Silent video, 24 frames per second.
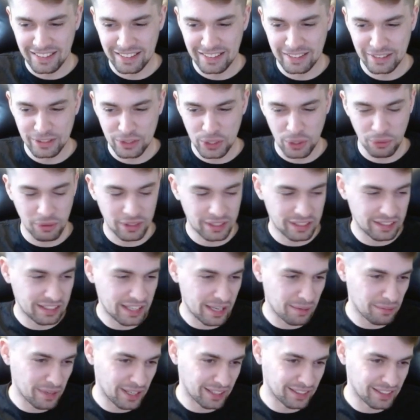drawing a
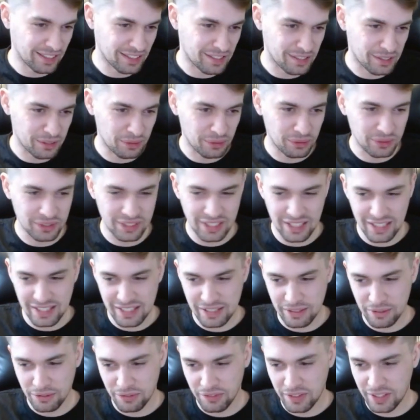game like this. So just
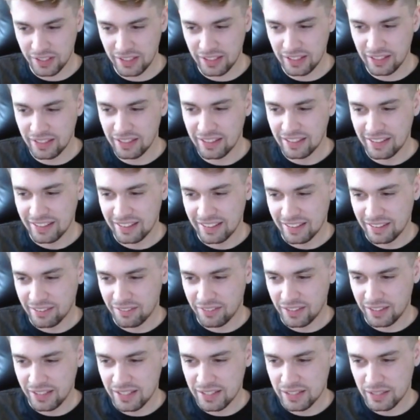a funny
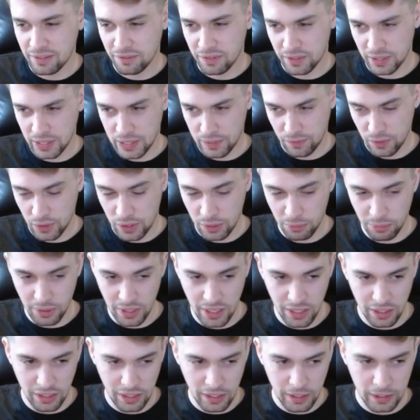stuff at the very
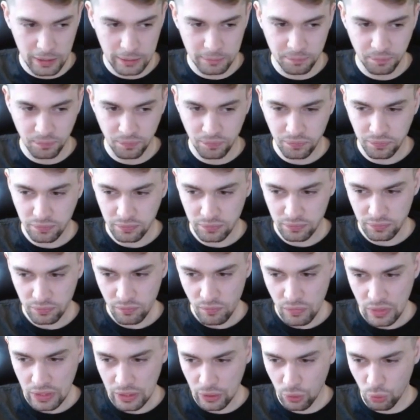beginning.
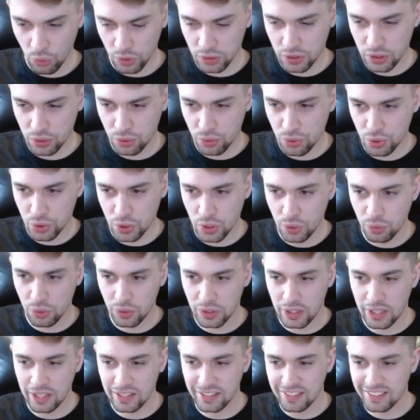Wanted to show you
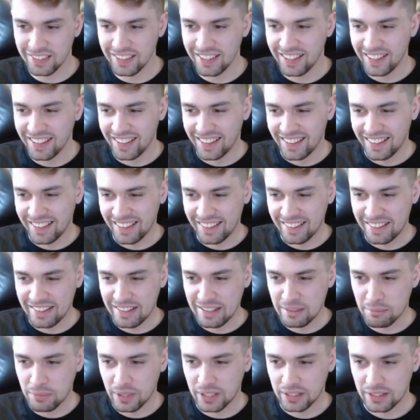that.
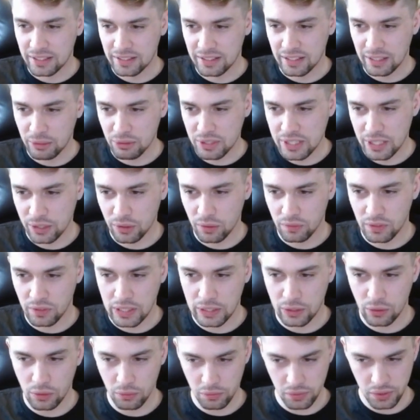But outside of
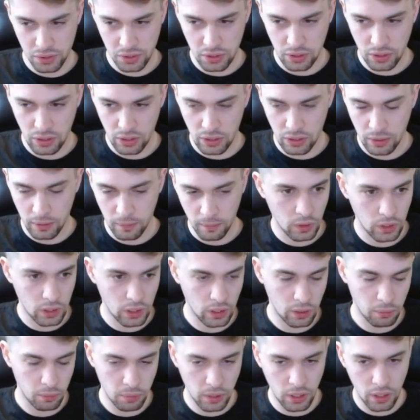that, obviously,
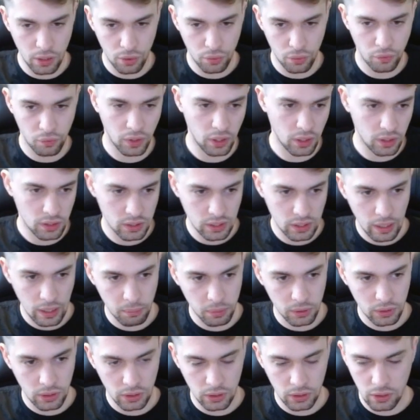the bigger things
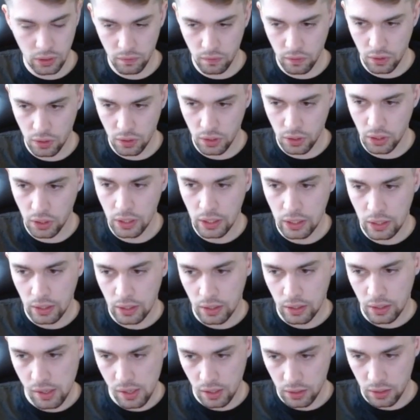happened at the very
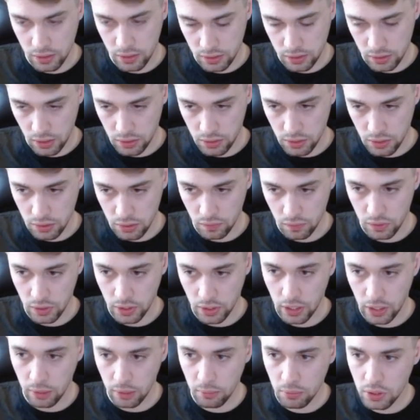early stages of the
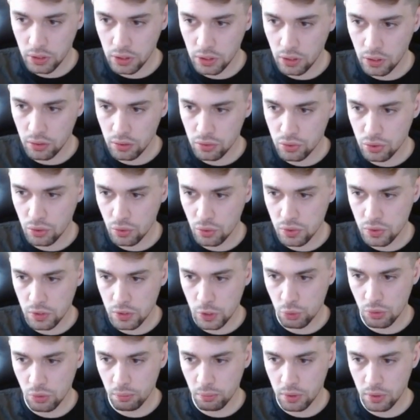game. And I chose
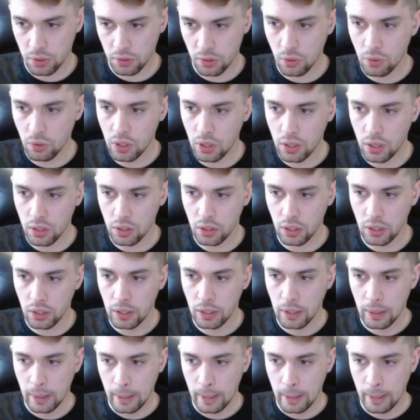this one particularly